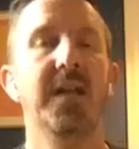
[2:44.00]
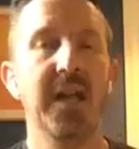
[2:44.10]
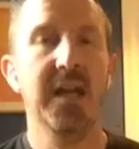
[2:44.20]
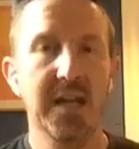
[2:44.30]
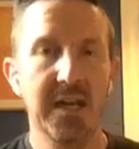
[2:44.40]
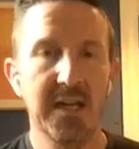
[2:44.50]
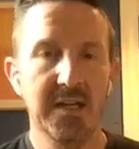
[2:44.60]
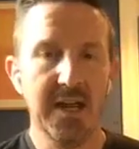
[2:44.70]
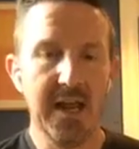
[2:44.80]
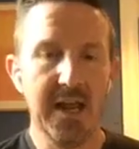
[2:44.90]
Again,
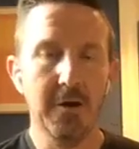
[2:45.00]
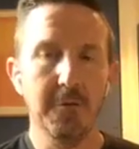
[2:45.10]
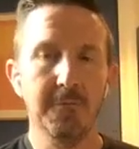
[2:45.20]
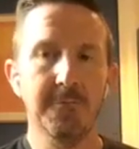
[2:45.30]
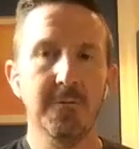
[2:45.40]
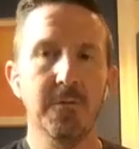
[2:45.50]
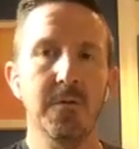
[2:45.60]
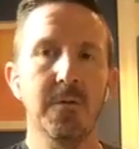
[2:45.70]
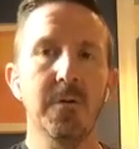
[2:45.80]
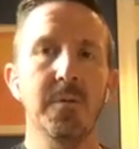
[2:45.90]
inhale,
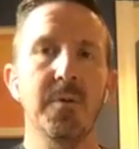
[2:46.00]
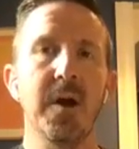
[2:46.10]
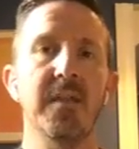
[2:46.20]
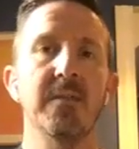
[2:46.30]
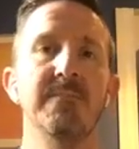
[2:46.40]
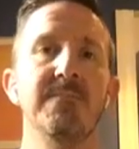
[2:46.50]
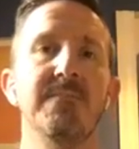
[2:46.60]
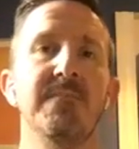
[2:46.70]
full breath.